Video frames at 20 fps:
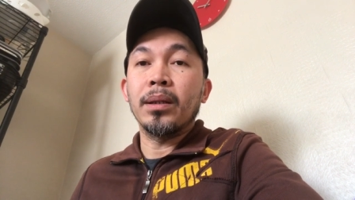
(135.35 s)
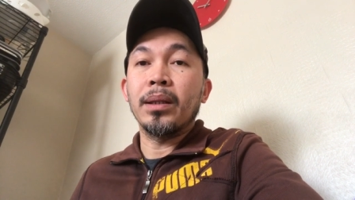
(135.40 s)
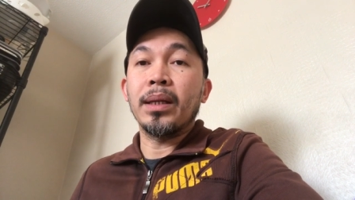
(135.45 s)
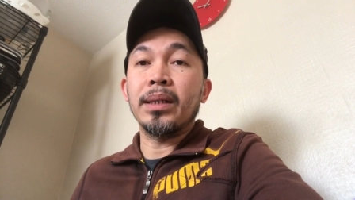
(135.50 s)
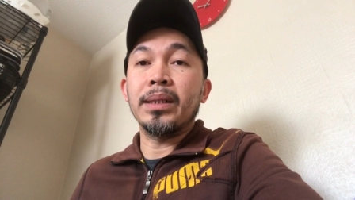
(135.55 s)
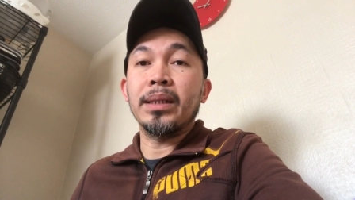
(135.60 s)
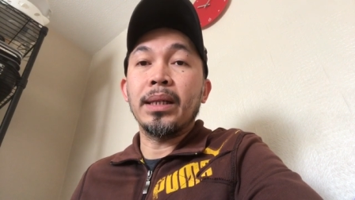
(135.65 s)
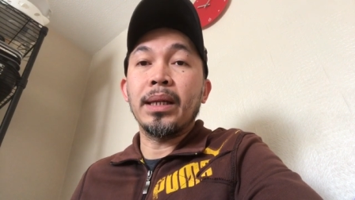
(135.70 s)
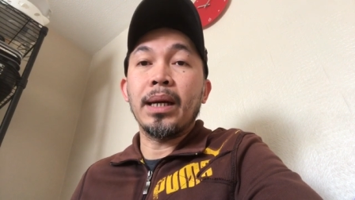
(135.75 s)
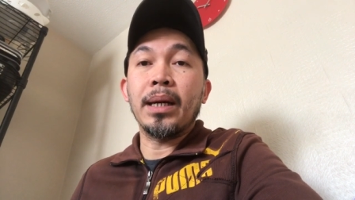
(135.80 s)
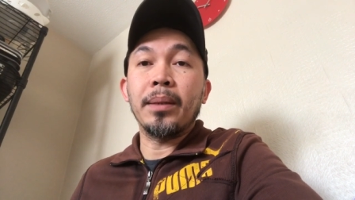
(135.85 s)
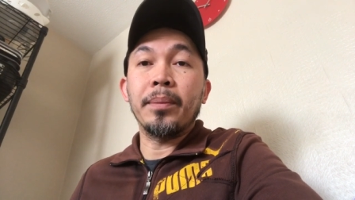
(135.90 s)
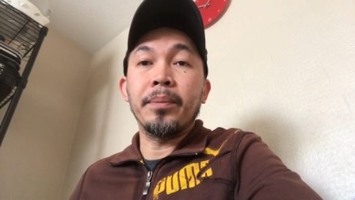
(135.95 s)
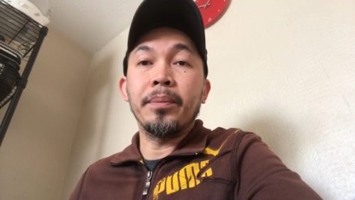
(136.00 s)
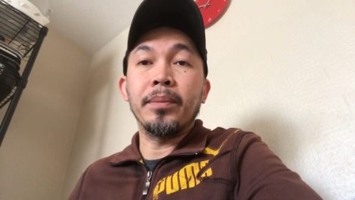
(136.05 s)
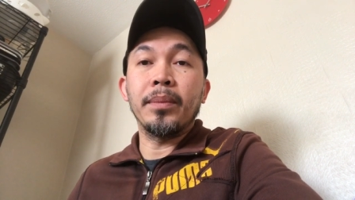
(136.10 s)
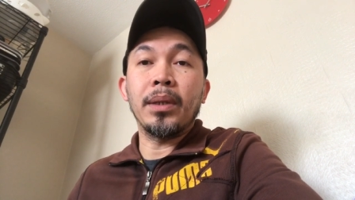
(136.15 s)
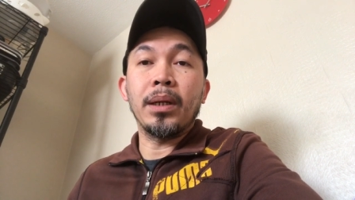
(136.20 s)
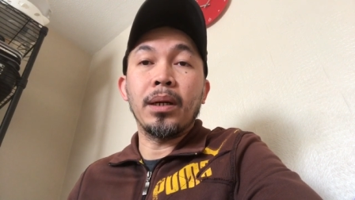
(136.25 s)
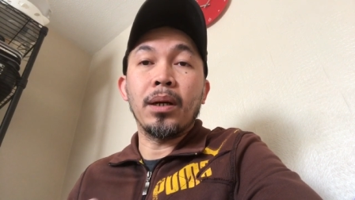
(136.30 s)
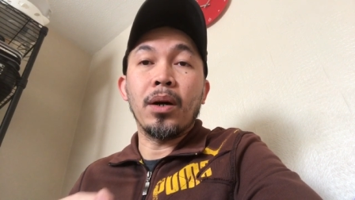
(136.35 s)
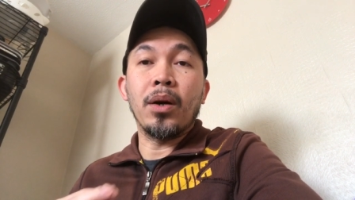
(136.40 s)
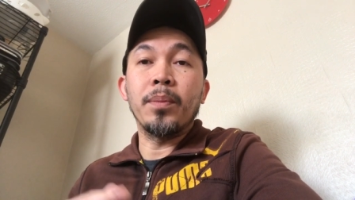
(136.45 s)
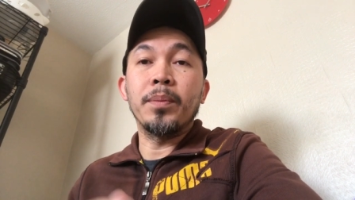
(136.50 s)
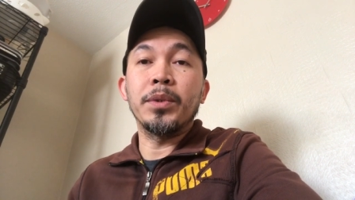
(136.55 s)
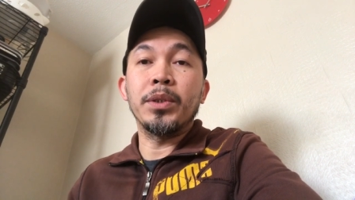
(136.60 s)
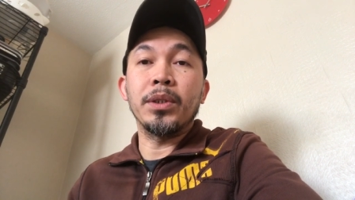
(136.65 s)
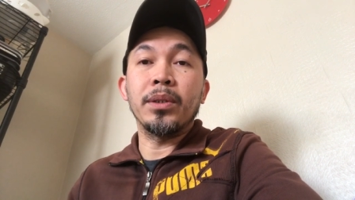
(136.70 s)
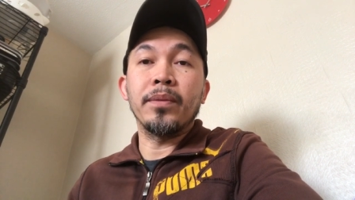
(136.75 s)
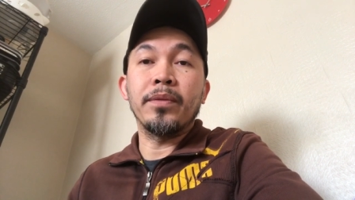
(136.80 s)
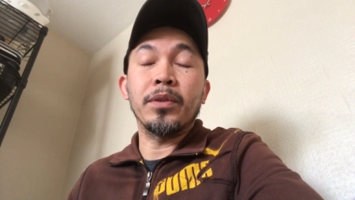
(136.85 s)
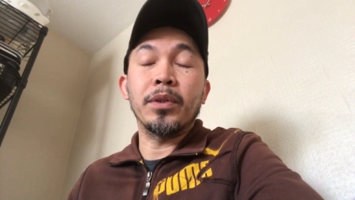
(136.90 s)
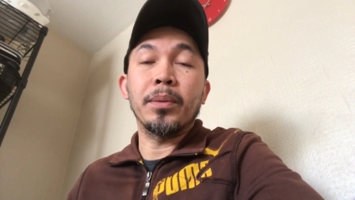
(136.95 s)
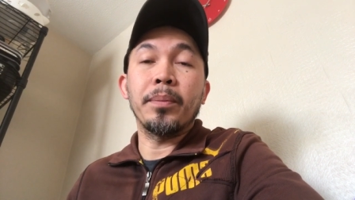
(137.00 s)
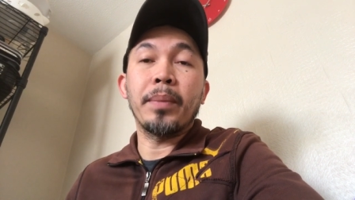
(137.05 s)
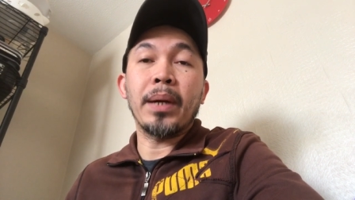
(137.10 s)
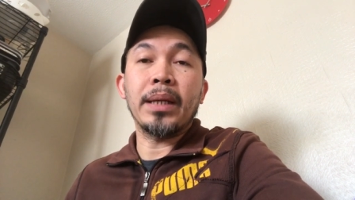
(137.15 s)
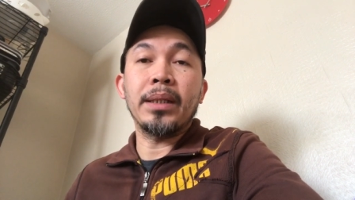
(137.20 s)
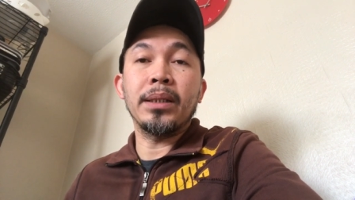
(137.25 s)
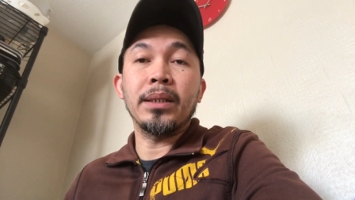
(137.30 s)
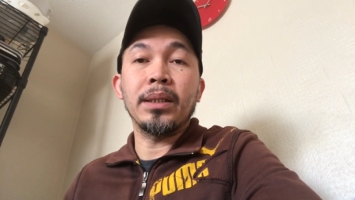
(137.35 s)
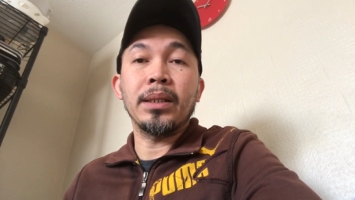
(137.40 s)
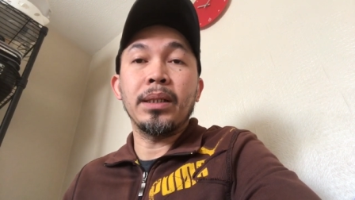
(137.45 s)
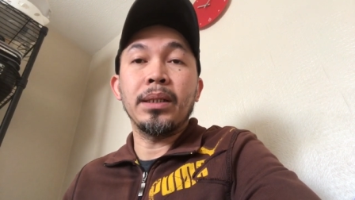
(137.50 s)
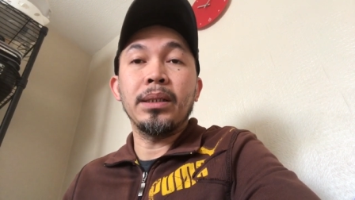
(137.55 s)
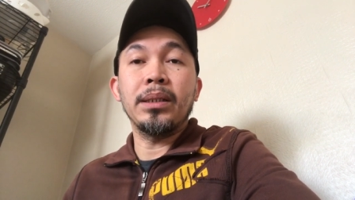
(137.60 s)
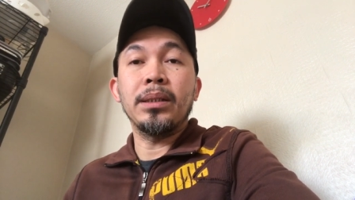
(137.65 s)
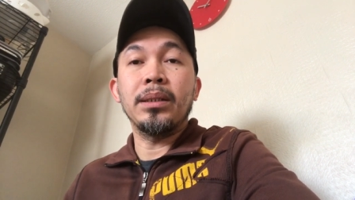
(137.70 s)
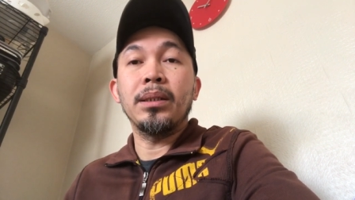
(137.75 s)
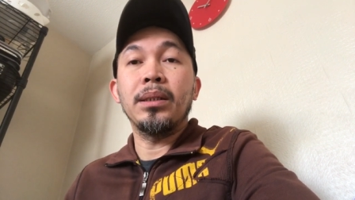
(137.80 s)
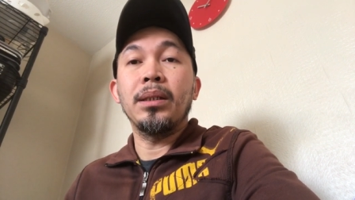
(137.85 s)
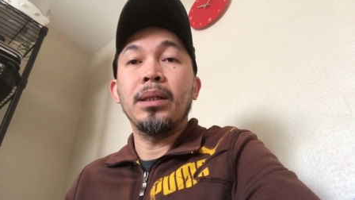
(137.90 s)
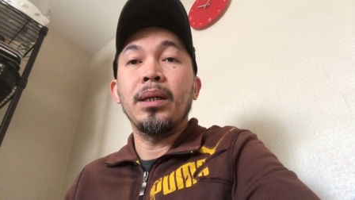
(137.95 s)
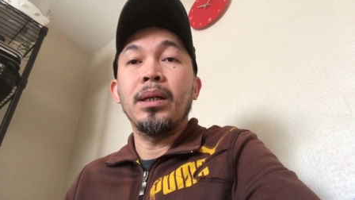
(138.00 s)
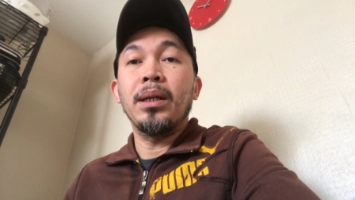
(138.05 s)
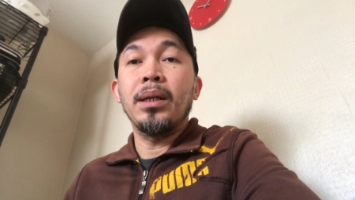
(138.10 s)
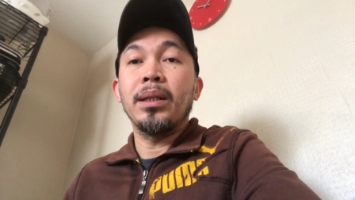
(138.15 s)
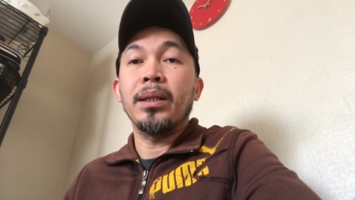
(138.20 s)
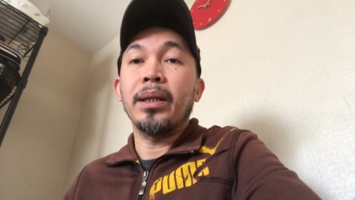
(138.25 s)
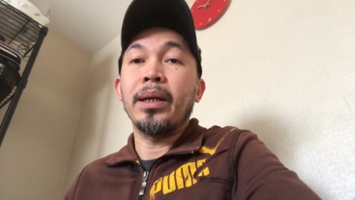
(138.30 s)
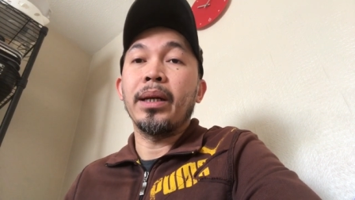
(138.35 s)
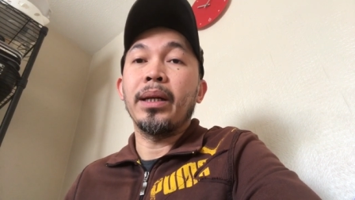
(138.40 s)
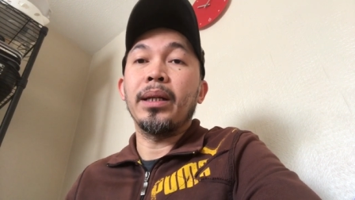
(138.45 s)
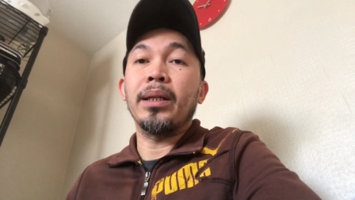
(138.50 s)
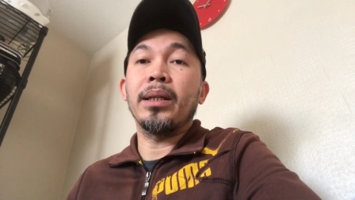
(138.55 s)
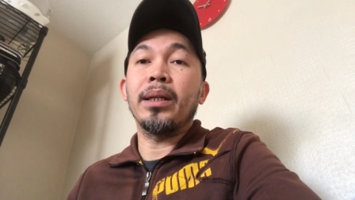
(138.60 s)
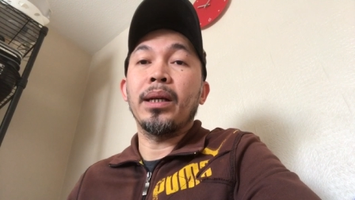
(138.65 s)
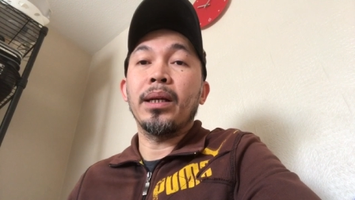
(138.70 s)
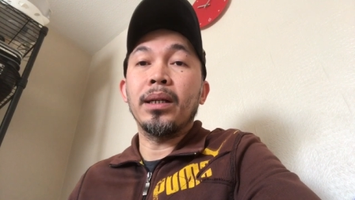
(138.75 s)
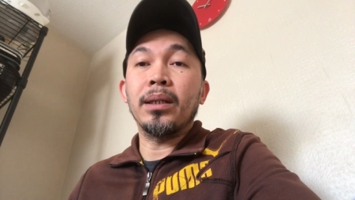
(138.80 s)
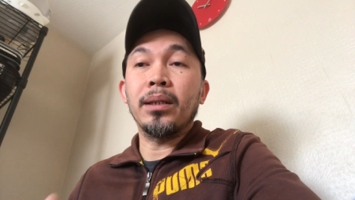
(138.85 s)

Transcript: doesn't have an option for batteries then